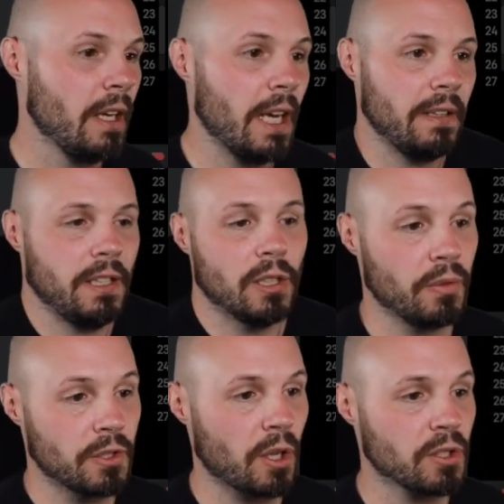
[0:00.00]
And
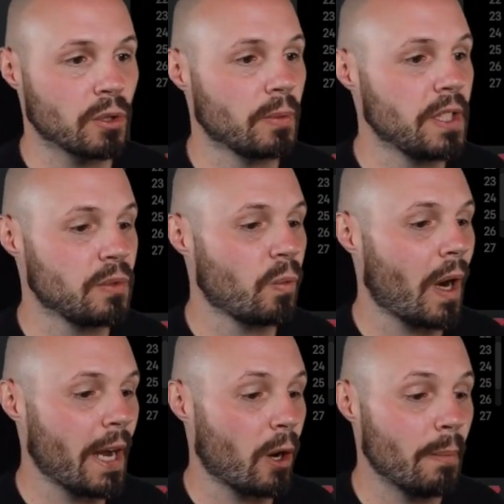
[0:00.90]
there's also a reason
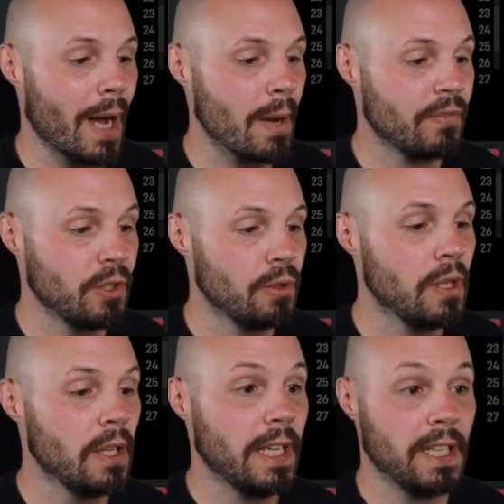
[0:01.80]
why our map view
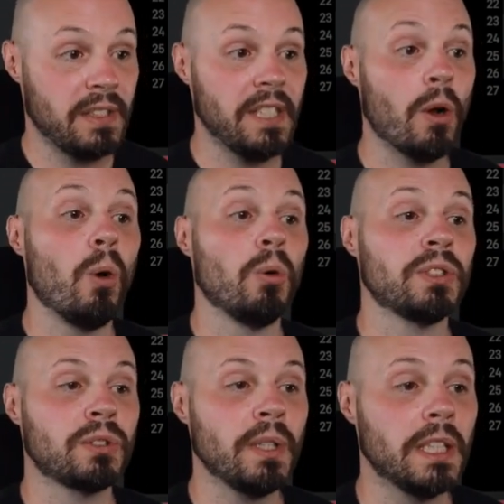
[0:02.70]
is the whole
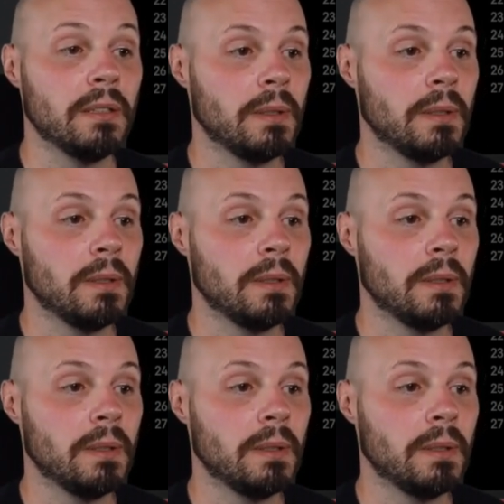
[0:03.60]
screen.